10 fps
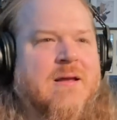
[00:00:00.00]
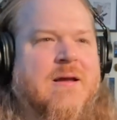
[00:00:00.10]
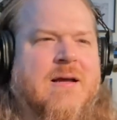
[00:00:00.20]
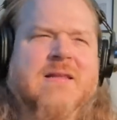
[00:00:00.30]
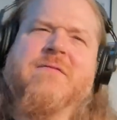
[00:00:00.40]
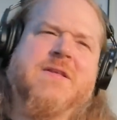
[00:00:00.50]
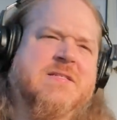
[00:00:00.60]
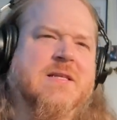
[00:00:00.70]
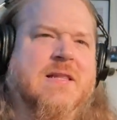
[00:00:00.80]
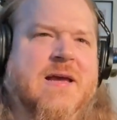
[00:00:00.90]
I love that
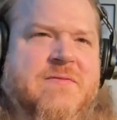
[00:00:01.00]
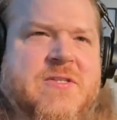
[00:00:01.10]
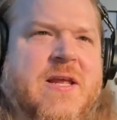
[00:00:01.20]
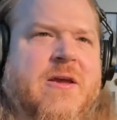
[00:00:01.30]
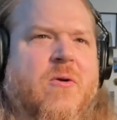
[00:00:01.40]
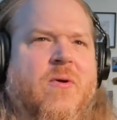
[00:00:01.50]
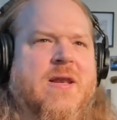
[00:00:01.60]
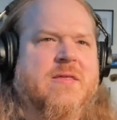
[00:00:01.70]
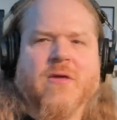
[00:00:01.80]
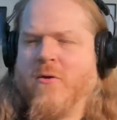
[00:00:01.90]
it's a live setting
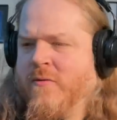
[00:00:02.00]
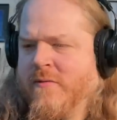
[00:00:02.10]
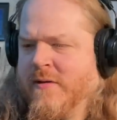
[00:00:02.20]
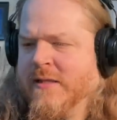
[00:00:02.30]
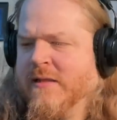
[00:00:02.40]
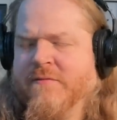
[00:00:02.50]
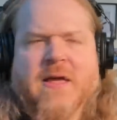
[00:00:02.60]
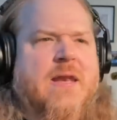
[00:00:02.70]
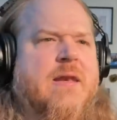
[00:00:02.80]
already, though. I love that.